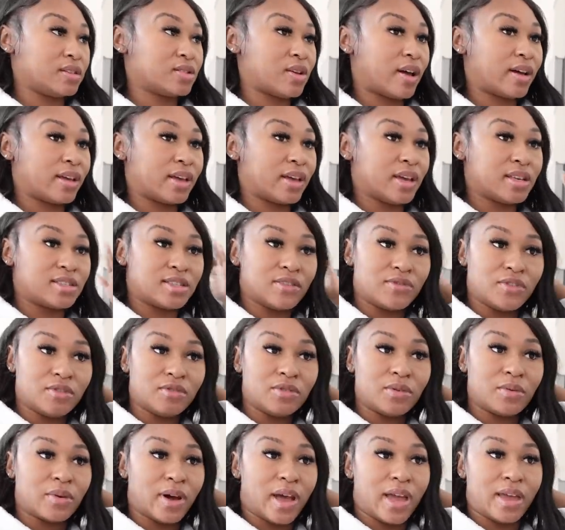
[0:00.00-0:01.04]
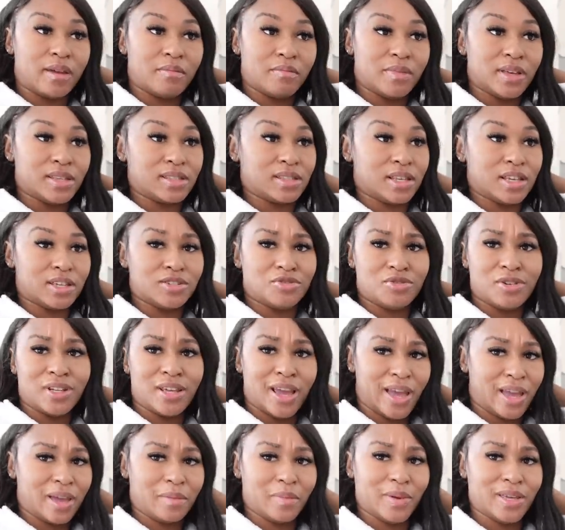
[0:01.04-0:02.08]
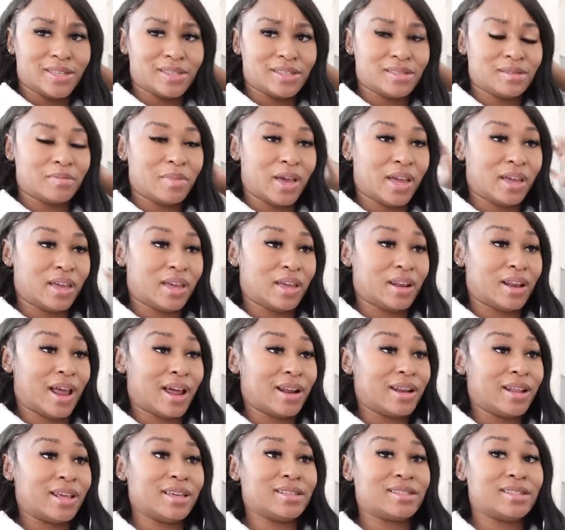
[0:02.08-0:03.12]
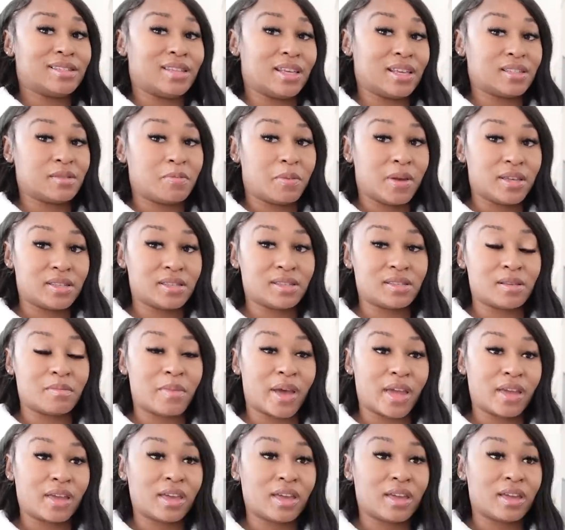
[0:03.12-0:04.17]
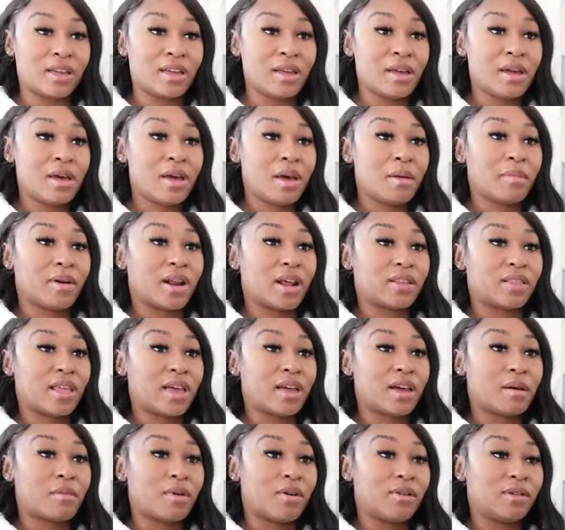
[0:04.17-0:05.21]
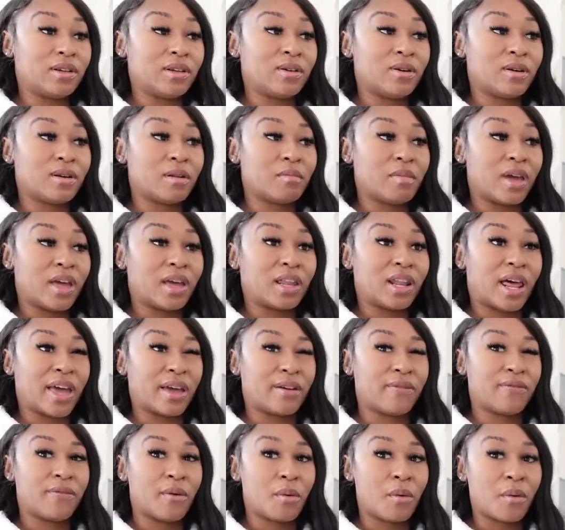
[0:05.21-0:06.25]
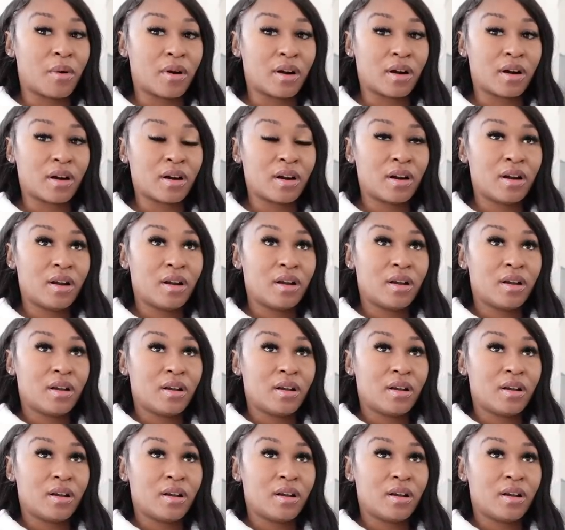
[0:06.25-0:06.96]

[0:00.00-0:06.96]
So I guess if you're doing eight biscuits, you need eight pieces of bacon. I did six pieces of bacon, but I think I'm only gonna make like four